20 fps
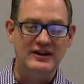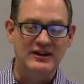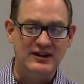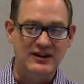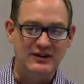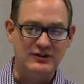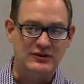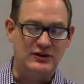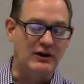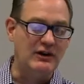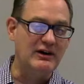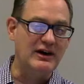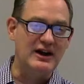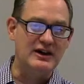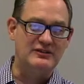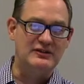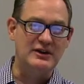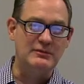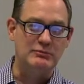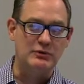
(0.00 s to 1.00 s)
His car
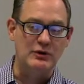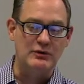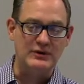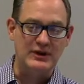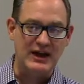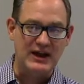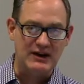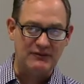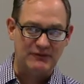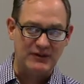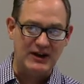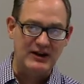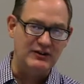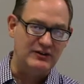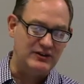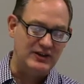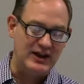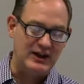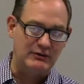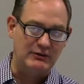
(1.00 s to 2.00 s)
actually broke down, if I
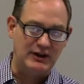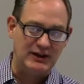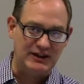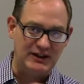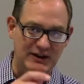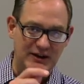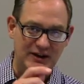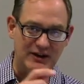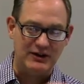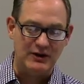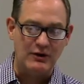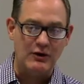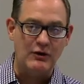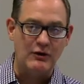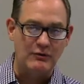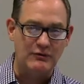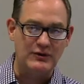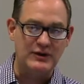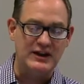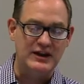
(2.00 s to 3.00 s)
understand correctly,
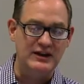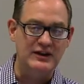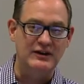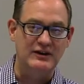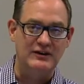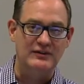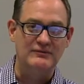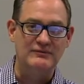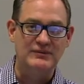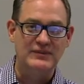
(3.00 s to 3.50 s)
over here.